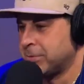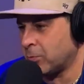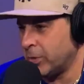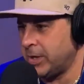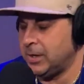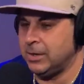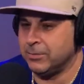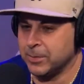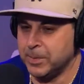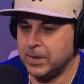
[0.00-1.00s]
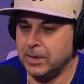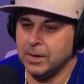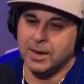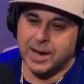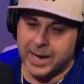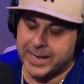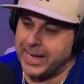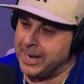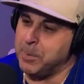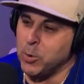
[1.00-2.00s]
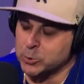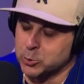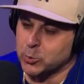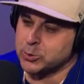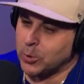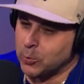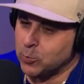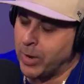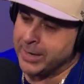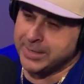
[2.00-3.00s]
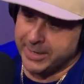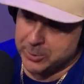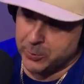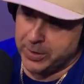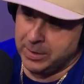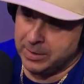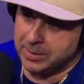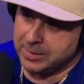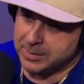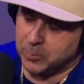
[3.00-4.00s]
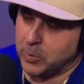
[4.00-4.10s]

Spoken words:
three for me. Again, I'm old school, so Ron Guidry. When